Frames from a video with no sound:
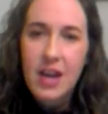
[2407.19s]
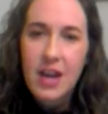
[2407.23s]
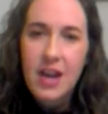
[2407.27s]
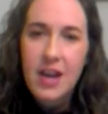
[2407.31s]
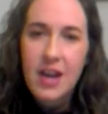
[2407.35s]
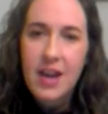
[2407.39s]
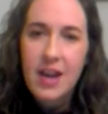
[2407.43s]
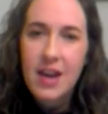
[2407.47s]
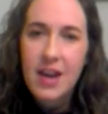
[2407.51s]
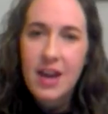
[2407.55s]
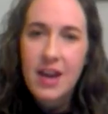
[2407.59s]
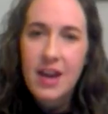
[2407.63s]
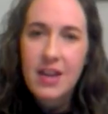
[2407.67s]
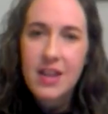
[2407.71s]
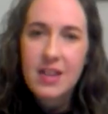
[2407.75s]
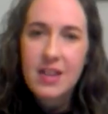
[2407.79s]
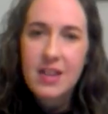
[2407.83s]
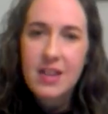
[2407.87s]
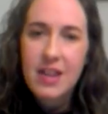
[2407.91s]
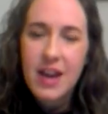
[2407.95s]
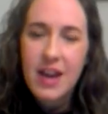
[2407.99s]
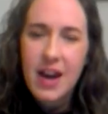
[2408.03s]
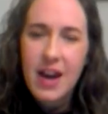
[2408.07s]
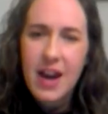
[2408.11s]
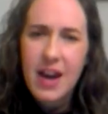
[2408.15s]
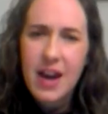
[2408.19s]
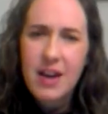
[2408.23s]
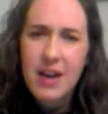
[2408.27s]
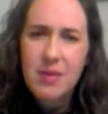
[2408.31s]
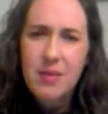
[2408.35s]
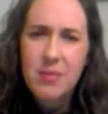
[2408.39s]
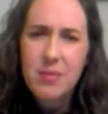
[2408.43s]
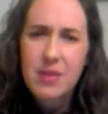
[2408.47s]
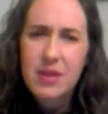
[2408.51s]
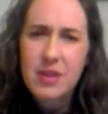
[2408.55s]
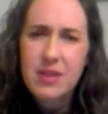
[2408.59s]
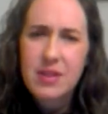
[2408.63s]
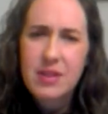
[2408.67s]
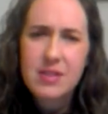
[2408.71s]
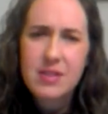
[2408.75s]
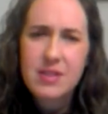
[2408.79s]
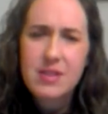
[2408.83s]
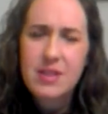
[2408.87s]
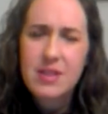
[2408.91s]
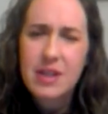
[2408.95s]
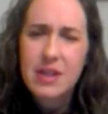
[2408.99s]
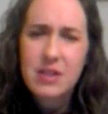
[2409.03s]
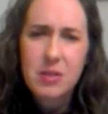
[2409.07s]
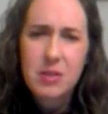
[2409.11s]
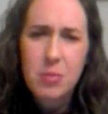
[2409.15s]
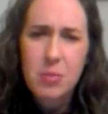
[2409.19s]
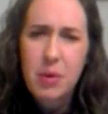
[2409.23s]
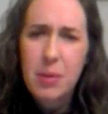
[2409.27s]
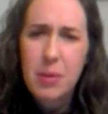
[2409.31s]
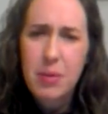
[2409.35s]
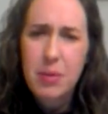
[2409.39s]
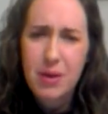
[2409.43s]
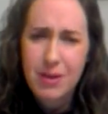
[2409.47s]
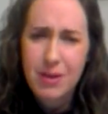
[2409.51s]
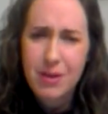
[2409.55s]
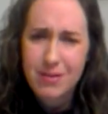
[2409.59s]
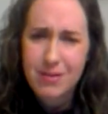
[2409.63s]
And that was such a bummer.